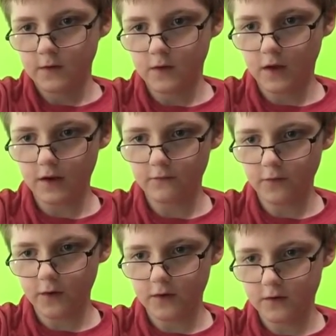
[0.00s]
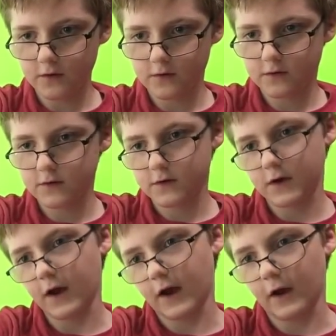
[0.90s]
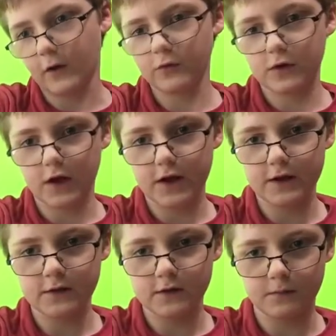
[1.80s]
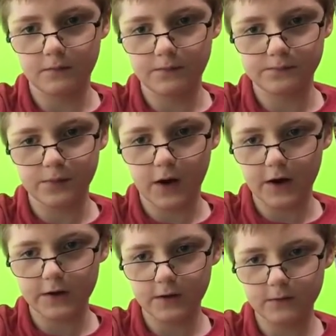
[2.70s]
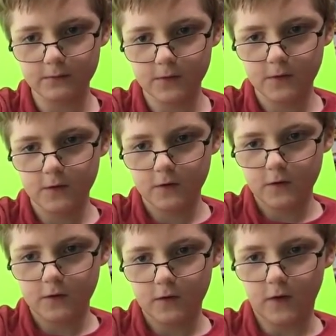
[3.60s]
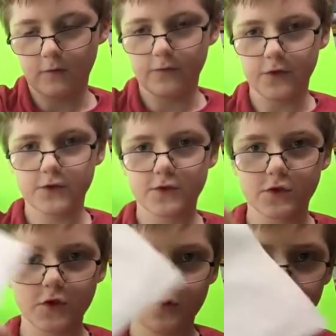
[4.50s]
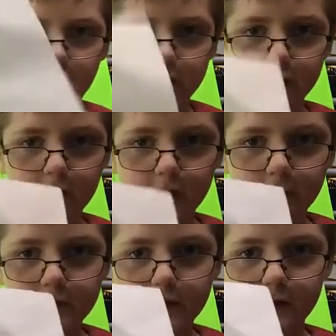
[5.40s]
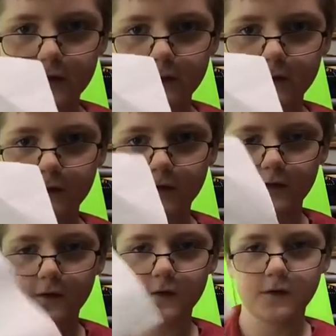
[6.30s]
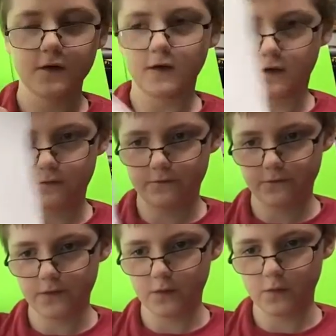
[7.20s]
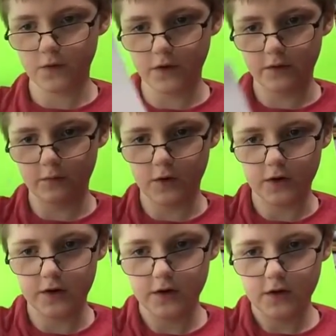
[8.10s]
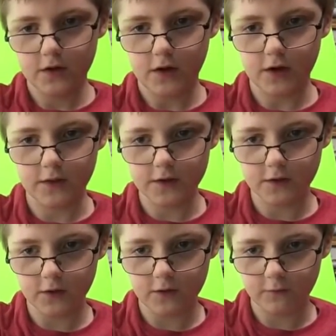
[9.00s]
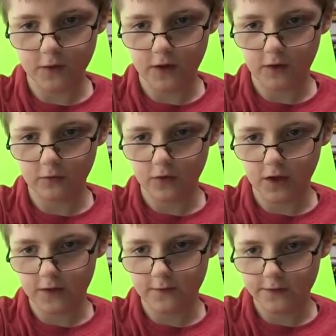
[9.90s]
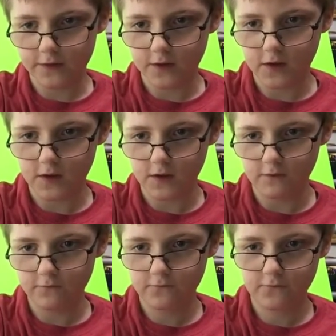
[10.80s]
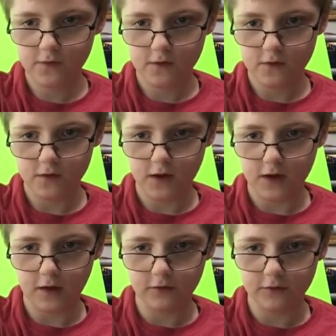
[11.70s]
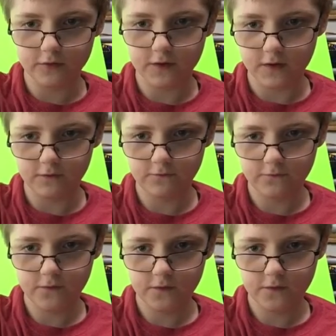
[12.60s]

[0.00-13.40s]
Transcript: you kind of want to outline the bottom of the snoot like this, if you really want it. And then you kind of want to outline the teeth, the outer teeth.